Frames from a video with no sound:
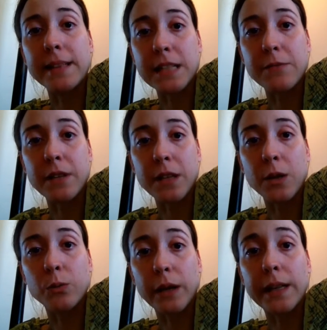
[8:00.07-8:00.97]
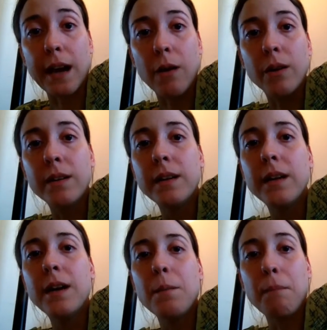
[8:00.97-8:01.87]
this video right now.
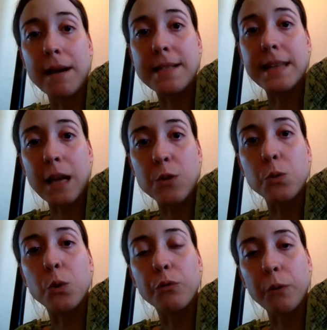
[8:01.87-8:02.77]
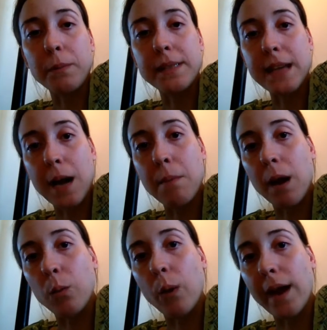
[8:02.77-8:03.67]
My schedule from the time
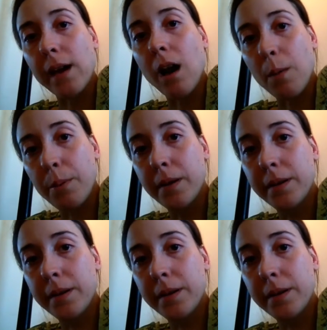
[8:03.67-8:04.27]
I wake up